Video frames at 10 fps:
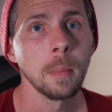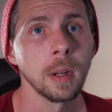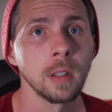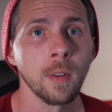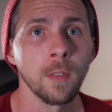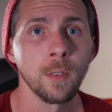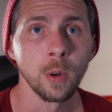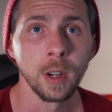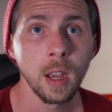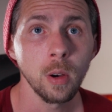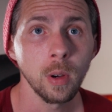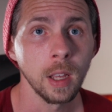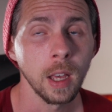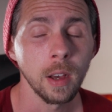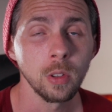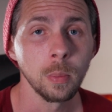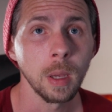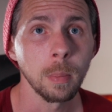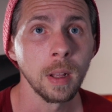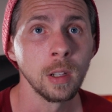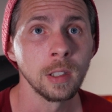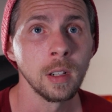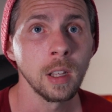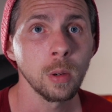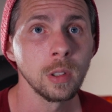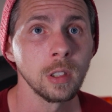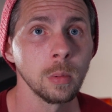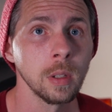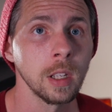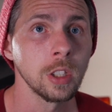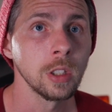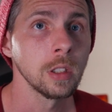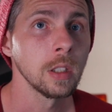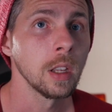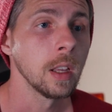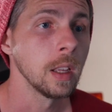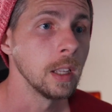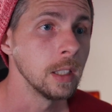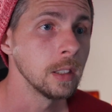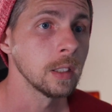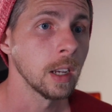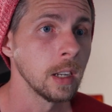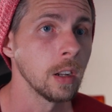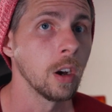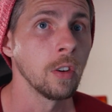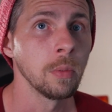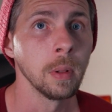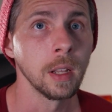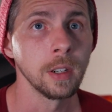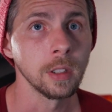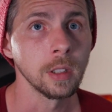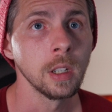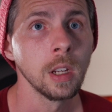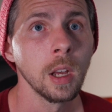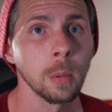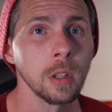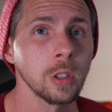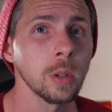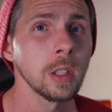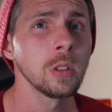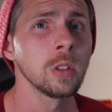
But for now, I have to make my liquid simulations inside of Blender. I'm going to try to